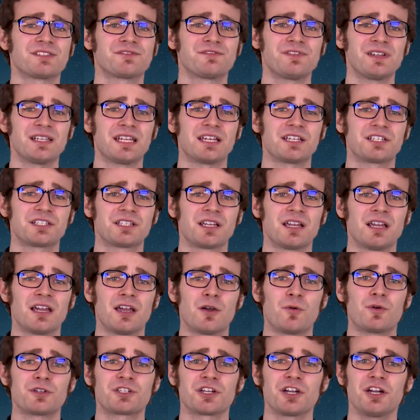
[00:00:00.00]
finish,
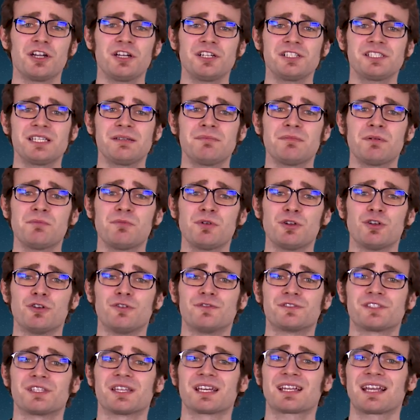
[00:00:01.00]
which earned him a
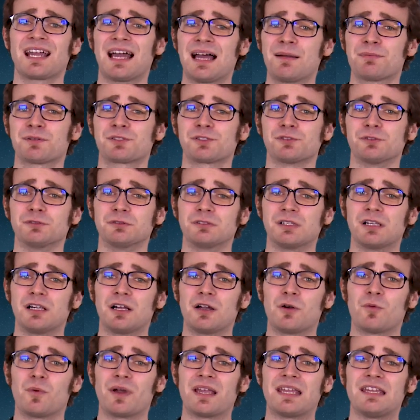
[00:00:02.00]
move to the capital,
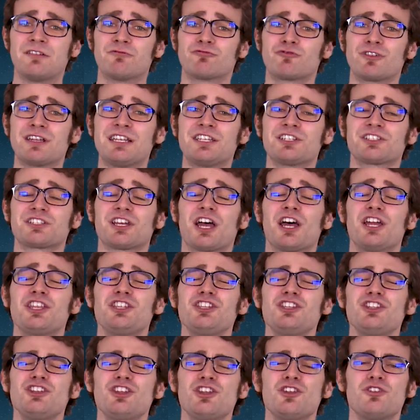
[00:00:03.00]
where he reached a
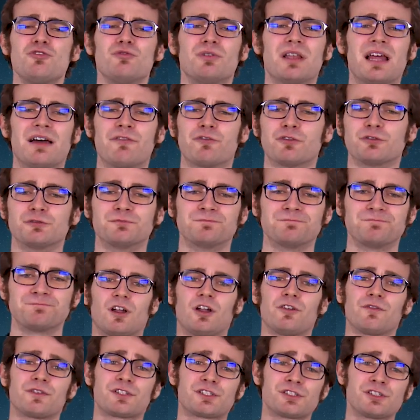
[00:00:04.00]
new level.
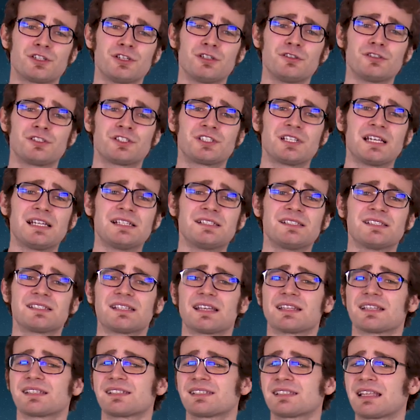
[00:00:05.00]
Over 2 seasons
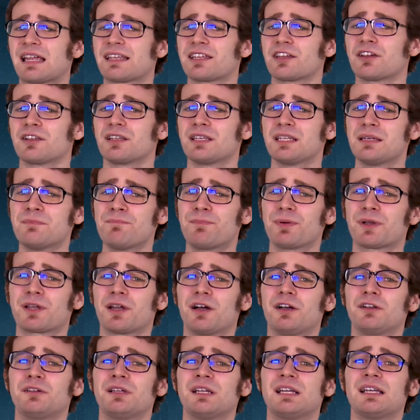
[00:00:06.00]
at the Stadio
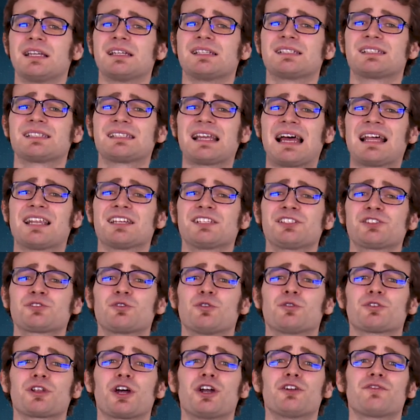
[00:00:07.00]
Olimpico, Salah
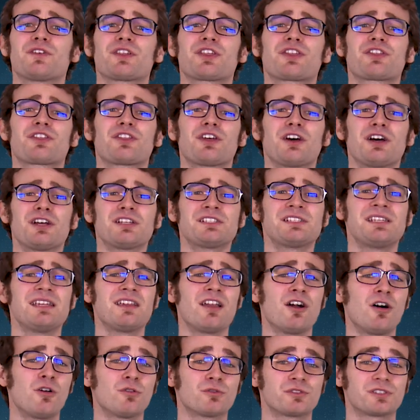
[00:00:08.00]
scored over 30
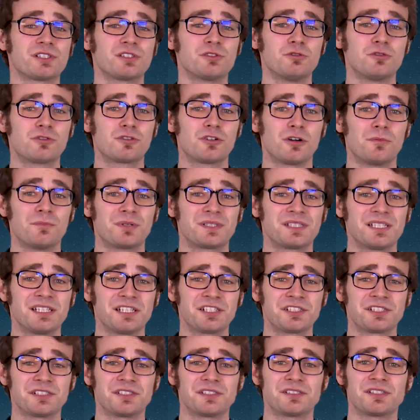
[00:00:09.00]
goals in all
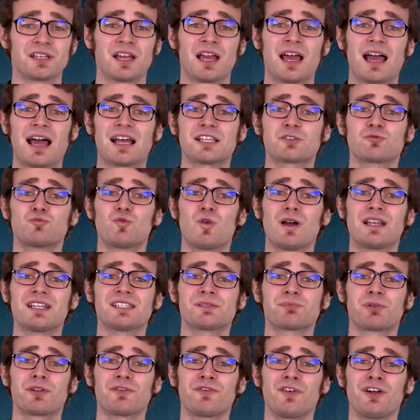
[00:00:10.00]
competitions, as well
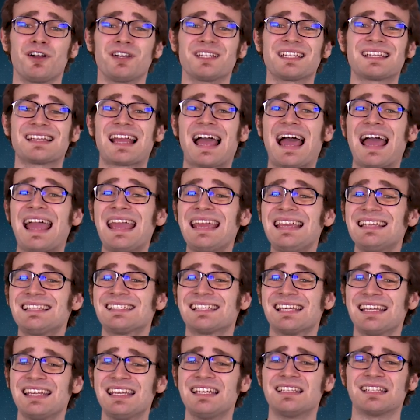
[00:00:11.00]
as providing
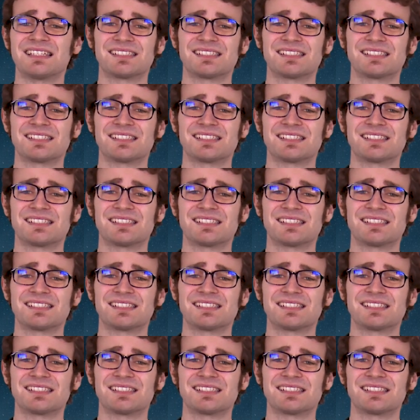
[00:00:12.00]
18